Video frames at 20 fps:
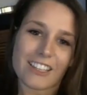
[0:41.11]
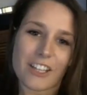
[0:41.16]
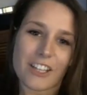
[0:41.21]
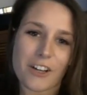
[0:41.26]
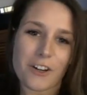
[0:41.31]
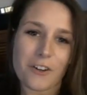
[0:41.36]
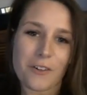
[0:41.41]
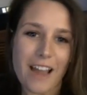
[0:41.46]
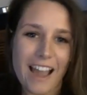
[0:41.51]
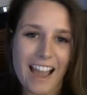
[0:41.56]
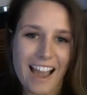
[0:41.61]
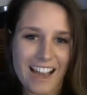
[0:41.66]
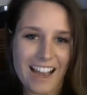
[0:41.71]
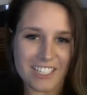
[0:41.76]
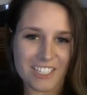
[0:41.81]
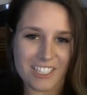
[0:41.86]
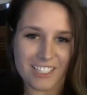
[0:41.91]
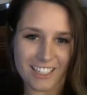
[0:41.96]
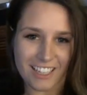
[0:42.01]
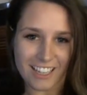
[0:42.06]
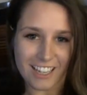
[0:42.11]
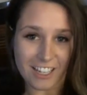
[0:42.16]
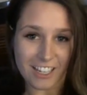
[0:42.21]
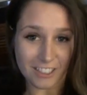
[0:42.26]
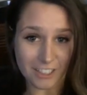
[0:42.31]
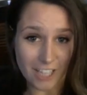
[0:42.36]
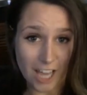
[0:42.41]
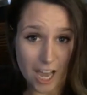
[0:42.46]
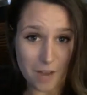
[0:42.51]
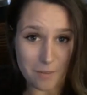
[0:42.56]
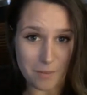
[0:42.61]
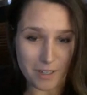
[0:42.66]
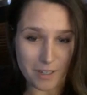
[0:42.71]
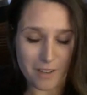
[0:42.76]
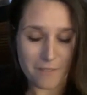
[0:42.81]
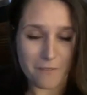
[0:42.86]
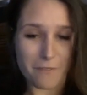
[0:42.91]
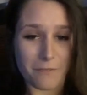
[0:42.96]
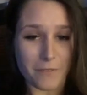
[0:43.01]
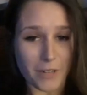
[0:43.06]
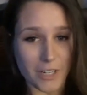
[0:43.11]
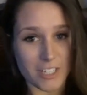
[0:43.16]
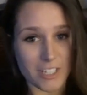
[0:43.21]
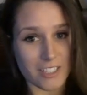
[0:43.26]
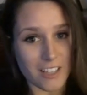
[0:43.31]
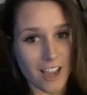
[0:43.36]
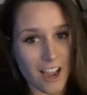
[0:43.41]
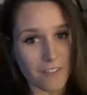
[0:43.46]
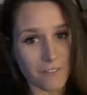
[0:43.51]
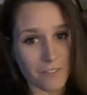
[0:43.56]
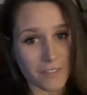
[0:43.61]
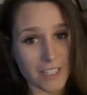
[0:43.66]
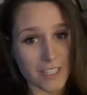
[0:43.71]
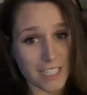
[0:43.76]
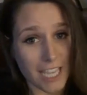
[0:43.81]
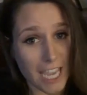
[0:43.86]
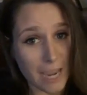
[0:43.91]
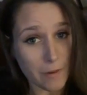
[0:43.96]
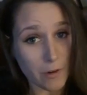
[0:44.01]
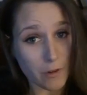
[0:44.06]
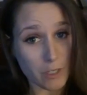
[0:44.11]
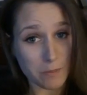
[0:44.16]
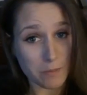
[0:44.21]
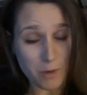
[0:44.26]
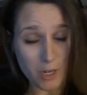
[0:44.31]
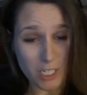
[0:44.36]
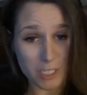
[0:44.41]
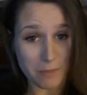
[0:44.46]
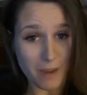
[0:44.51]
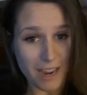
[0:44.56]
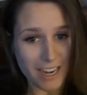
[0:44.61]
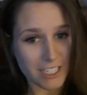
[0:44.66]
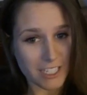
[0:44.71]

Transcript: Hello, Ashley Glub. First off, this cameo was booked